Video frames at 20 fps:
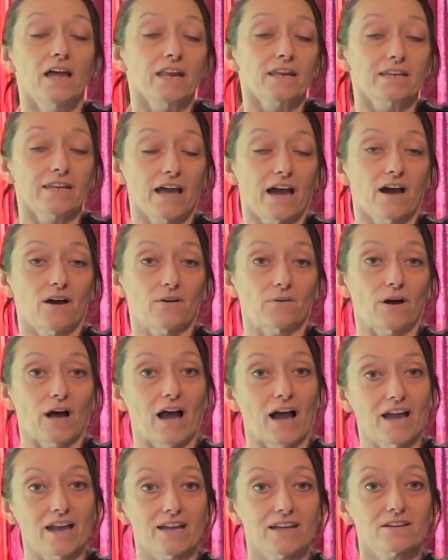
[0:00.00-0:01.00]
Now,
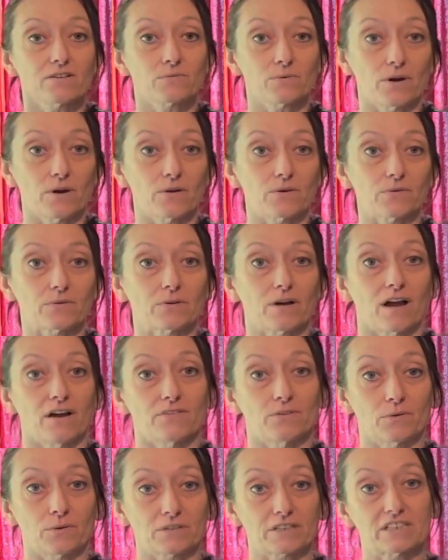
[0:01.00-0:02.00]
I grow on
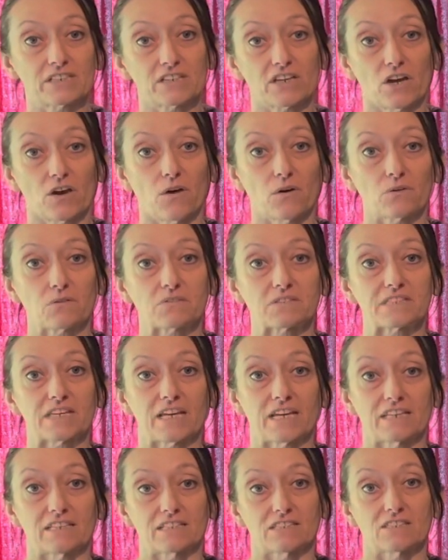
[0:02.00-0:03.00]
the Oregon coast
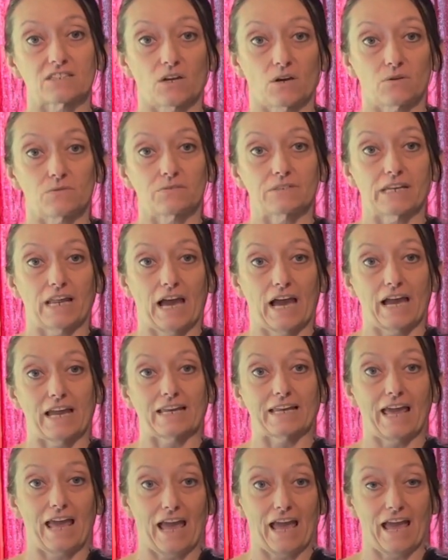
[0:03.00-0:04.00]
in a zone
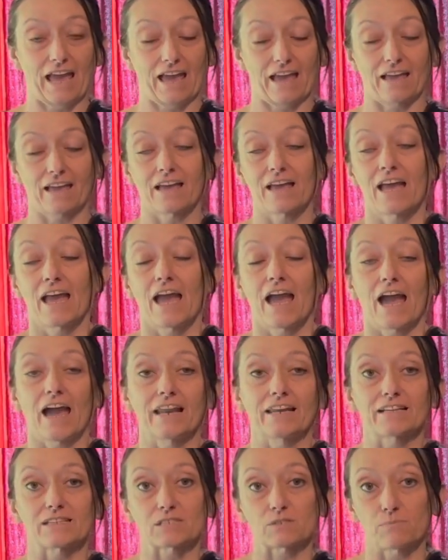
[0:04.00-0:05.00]
9A,
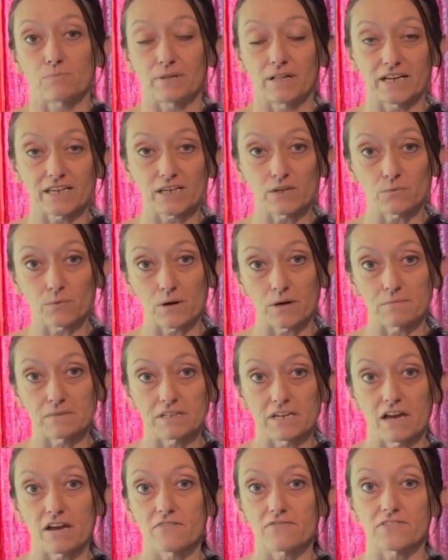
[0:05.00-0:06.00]
and it's plenty warm
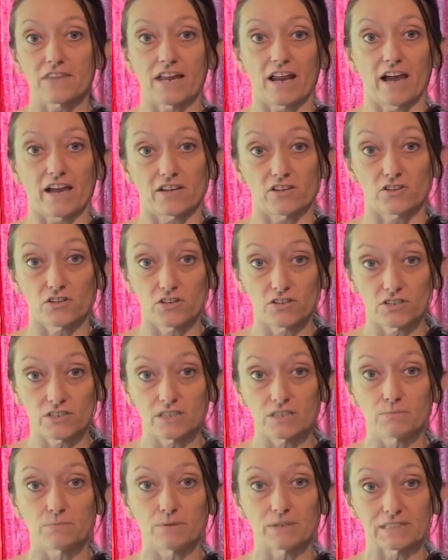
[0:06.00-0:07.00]
enough that I
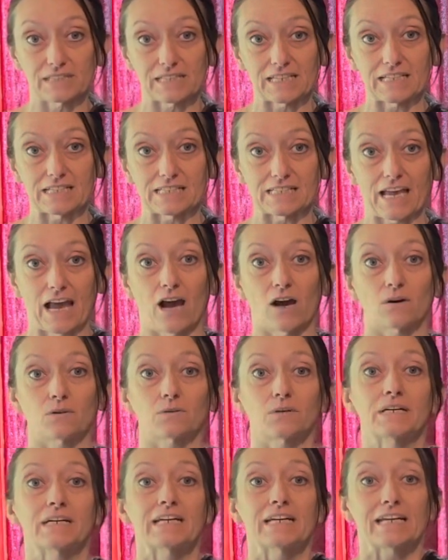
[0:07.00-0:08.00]
could put these
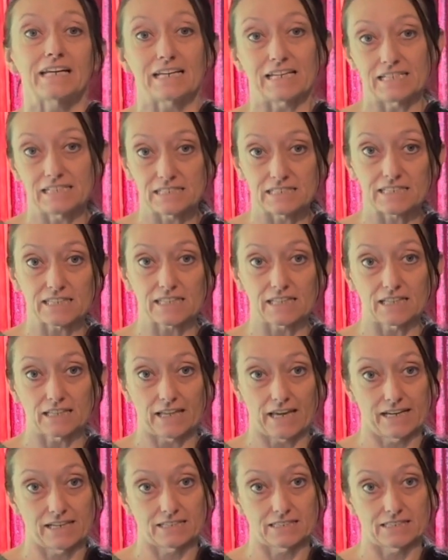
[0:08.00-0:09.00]
out into the
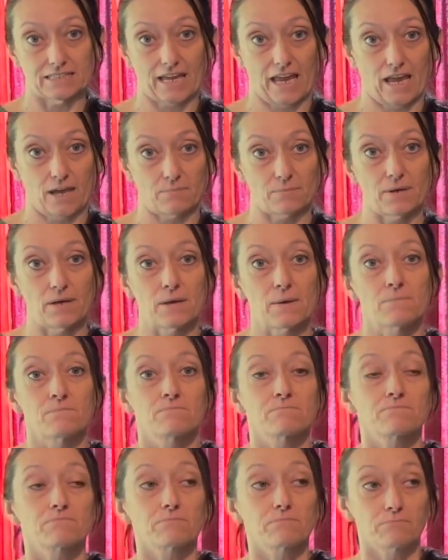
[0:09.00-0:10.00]
landscape.
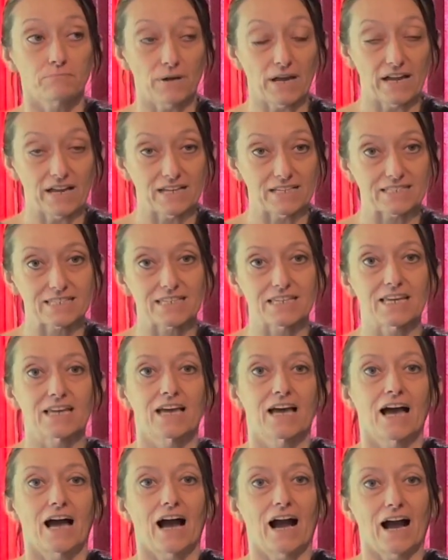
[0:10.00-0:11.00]
But
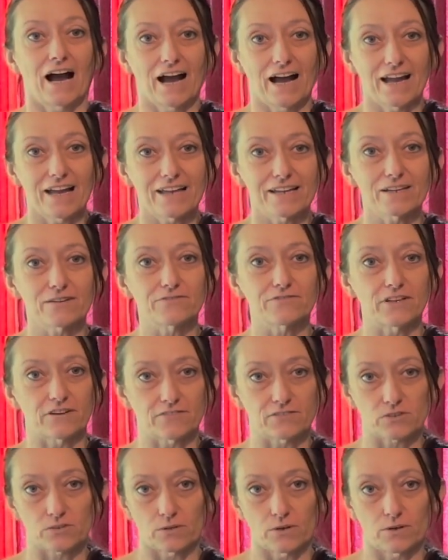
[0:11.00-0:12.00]
I have
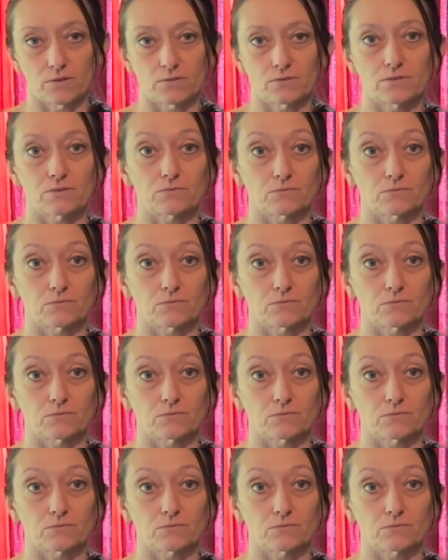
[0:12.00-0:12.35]
never grown